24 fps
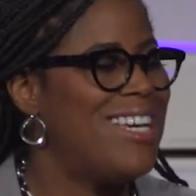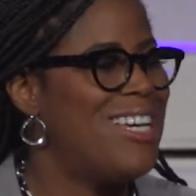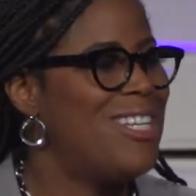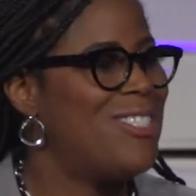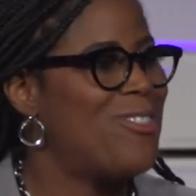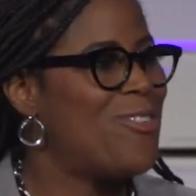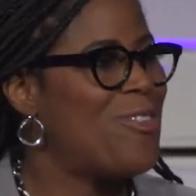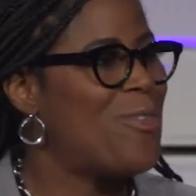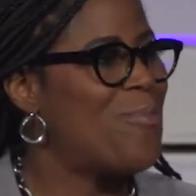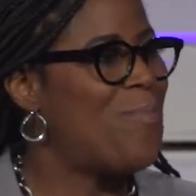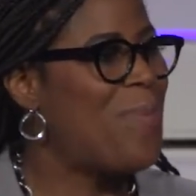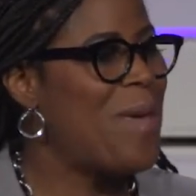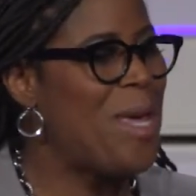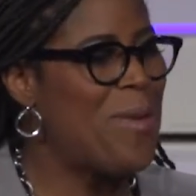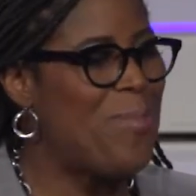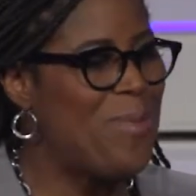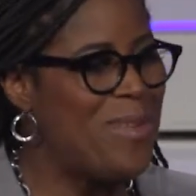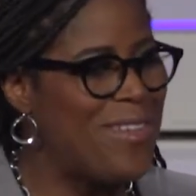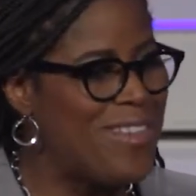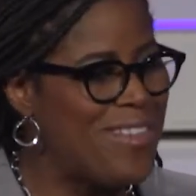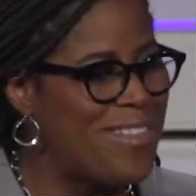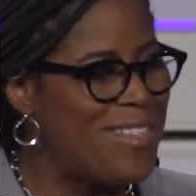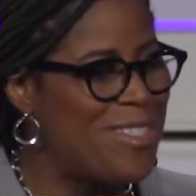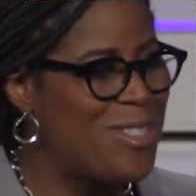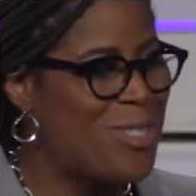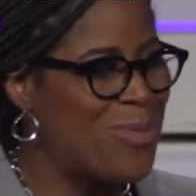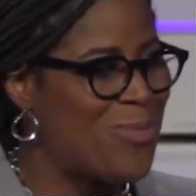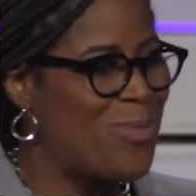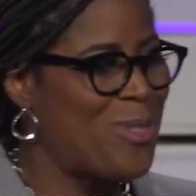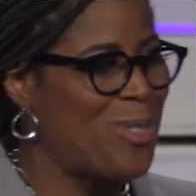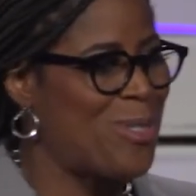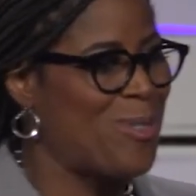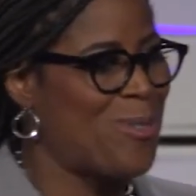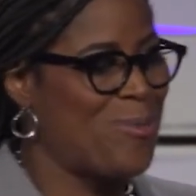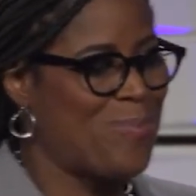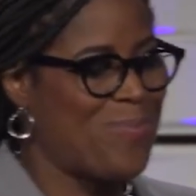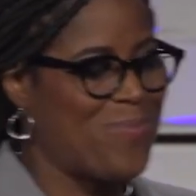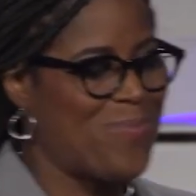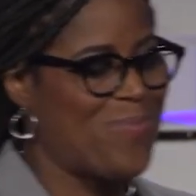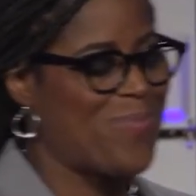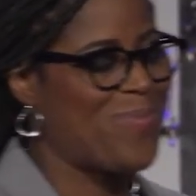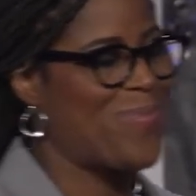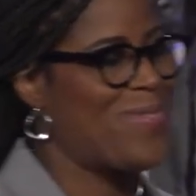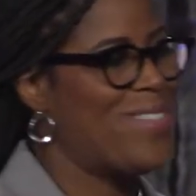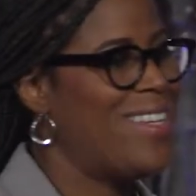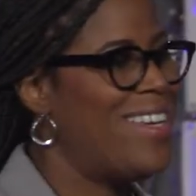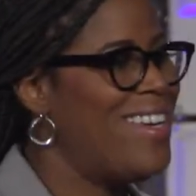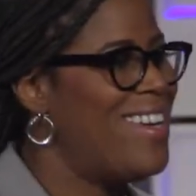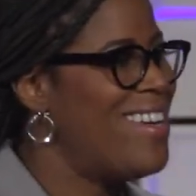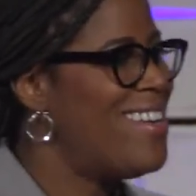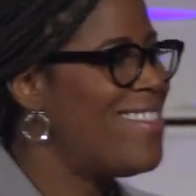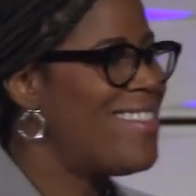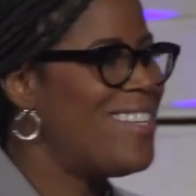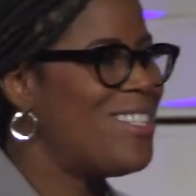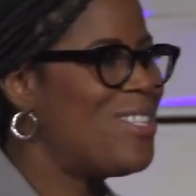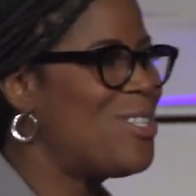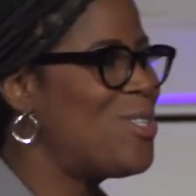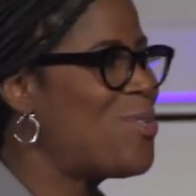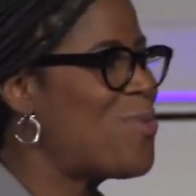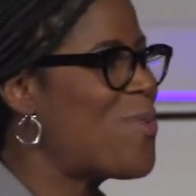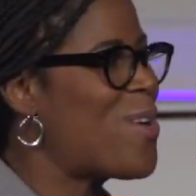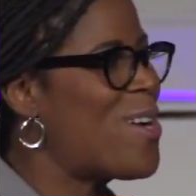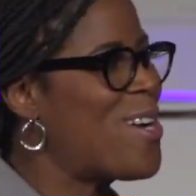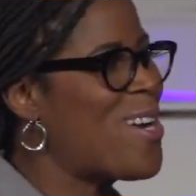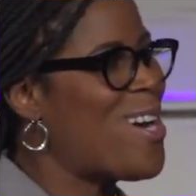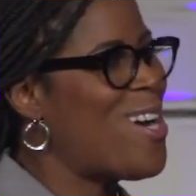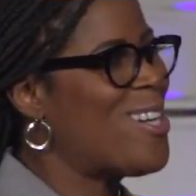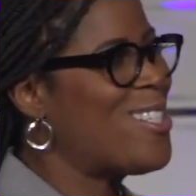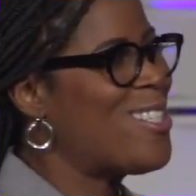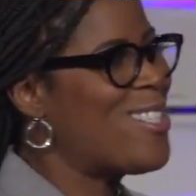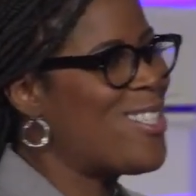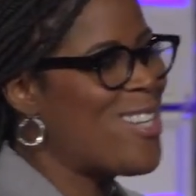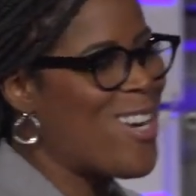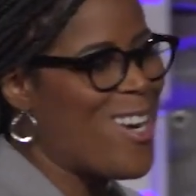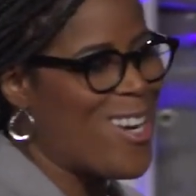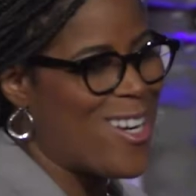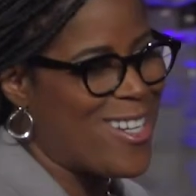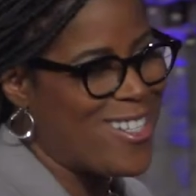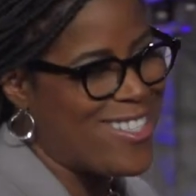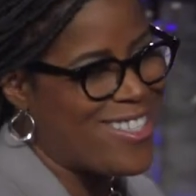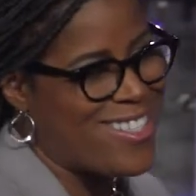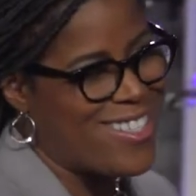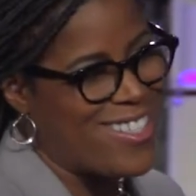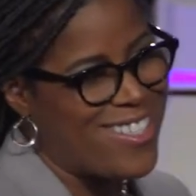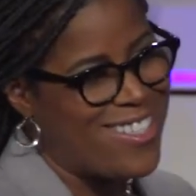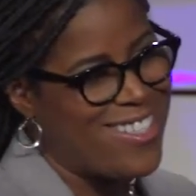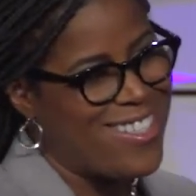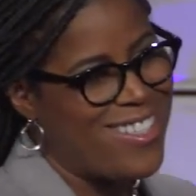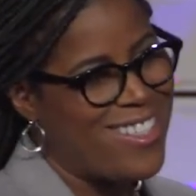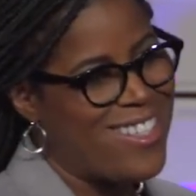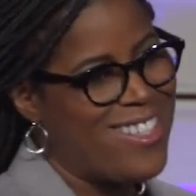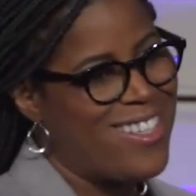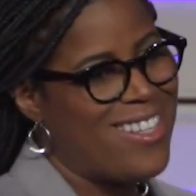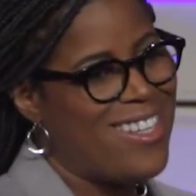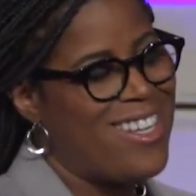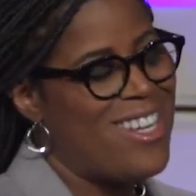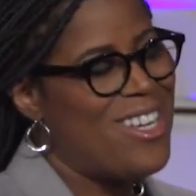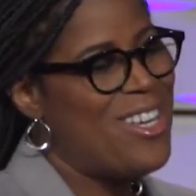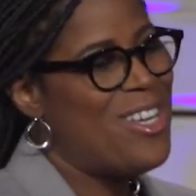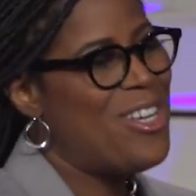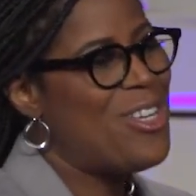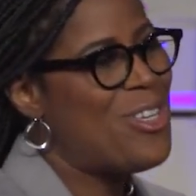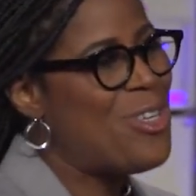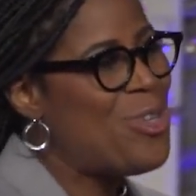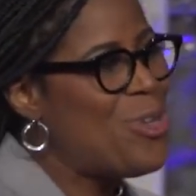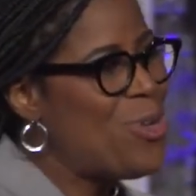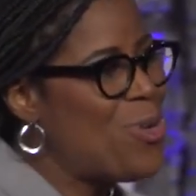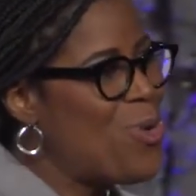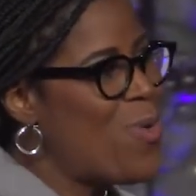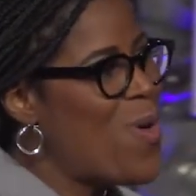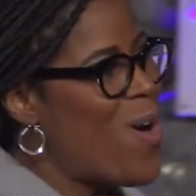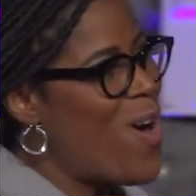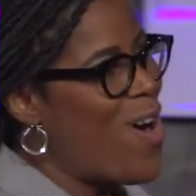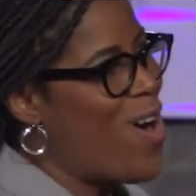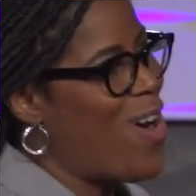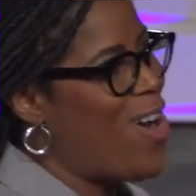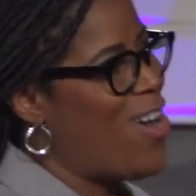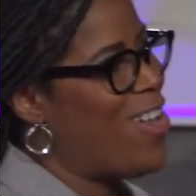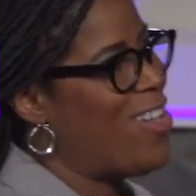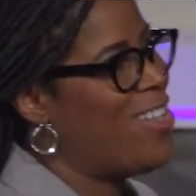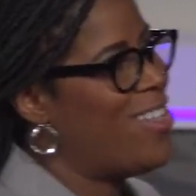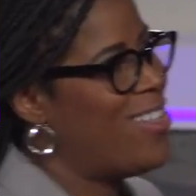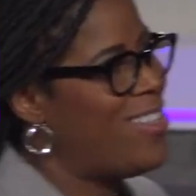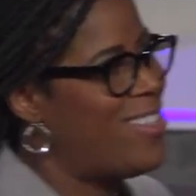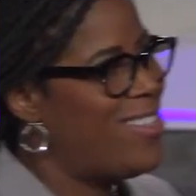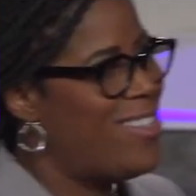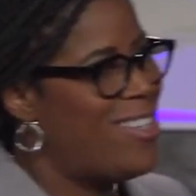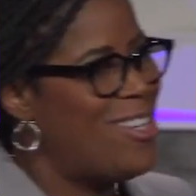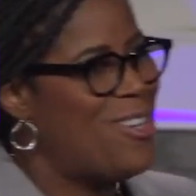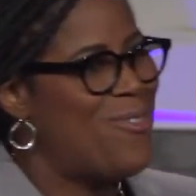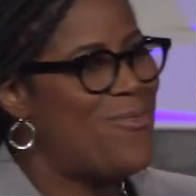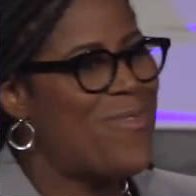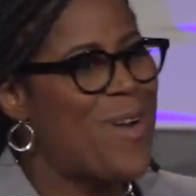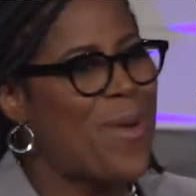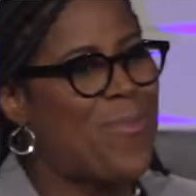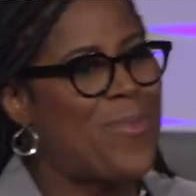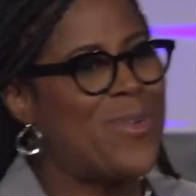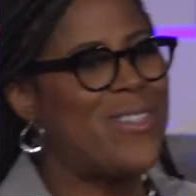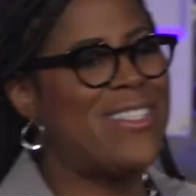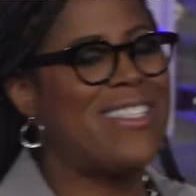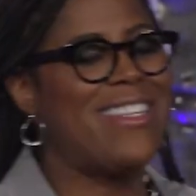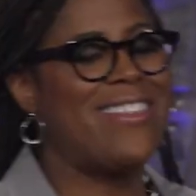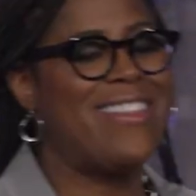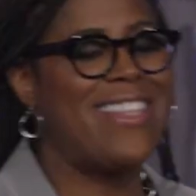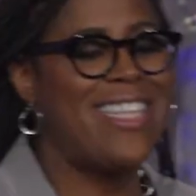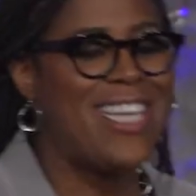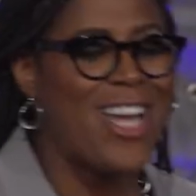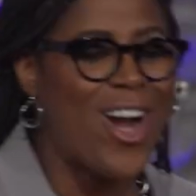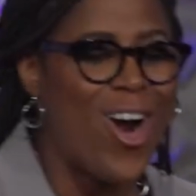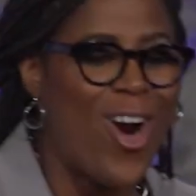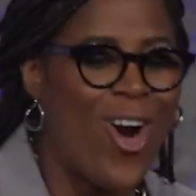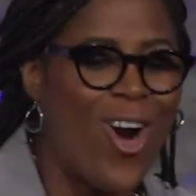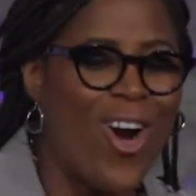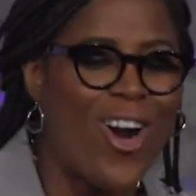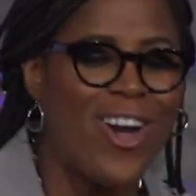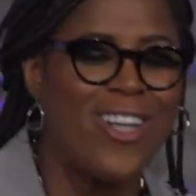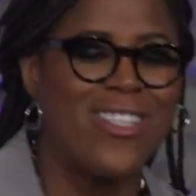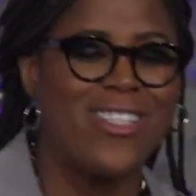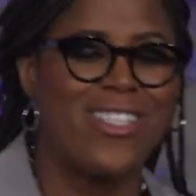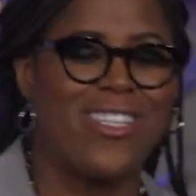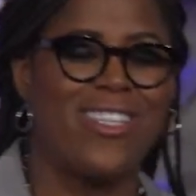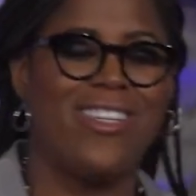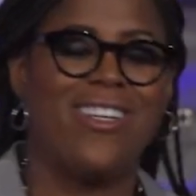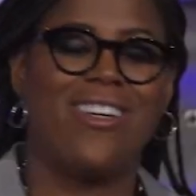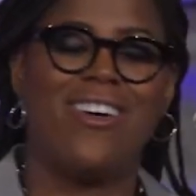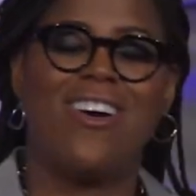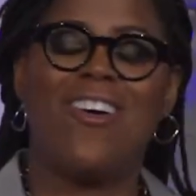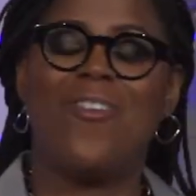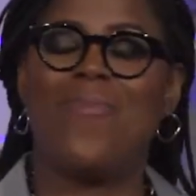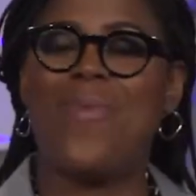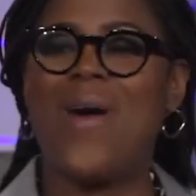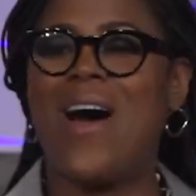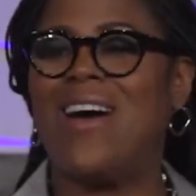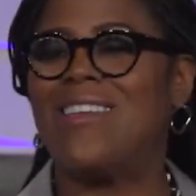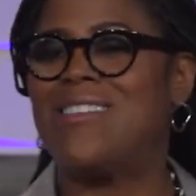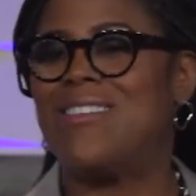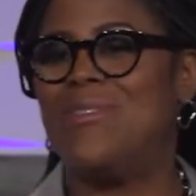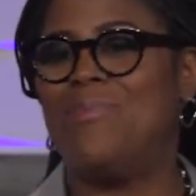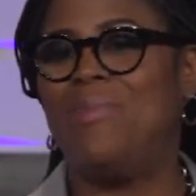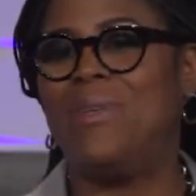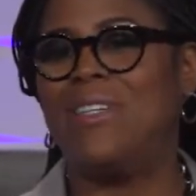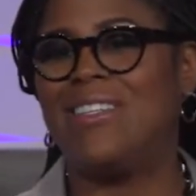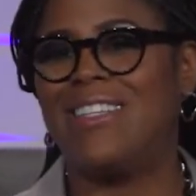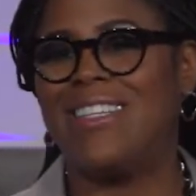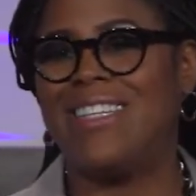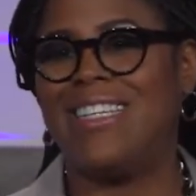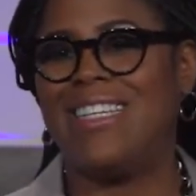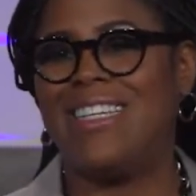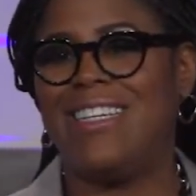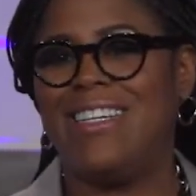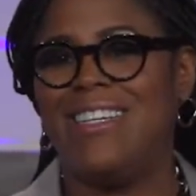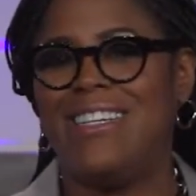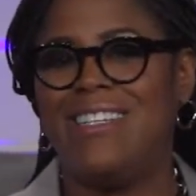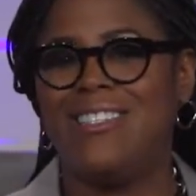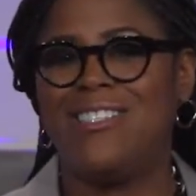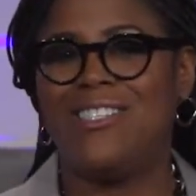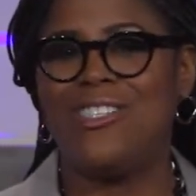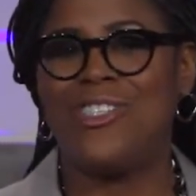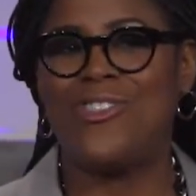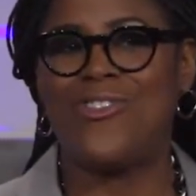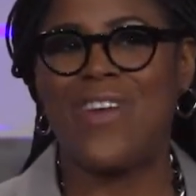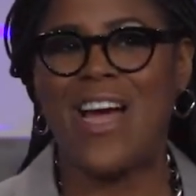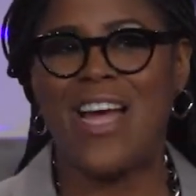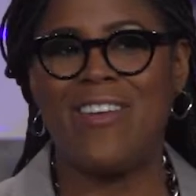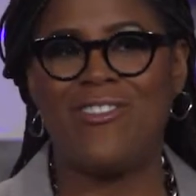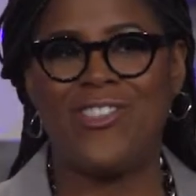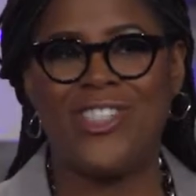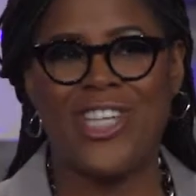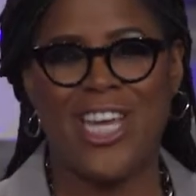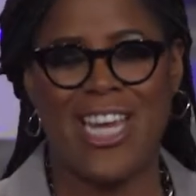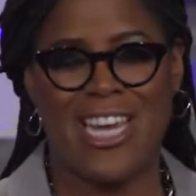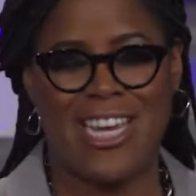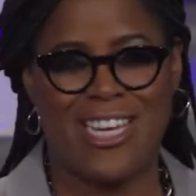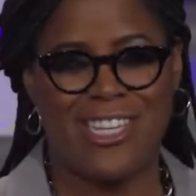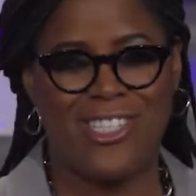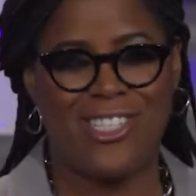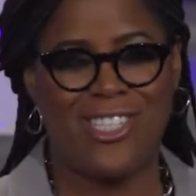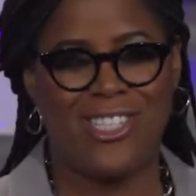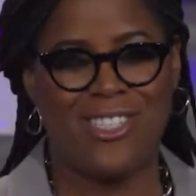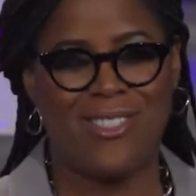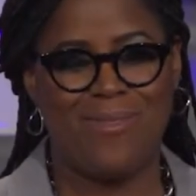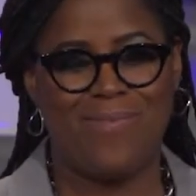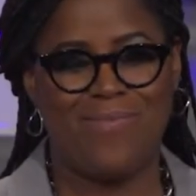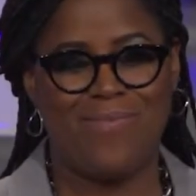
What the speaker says: So the people in this room, this is where it all starts. You all represent the art of possibility to drive change.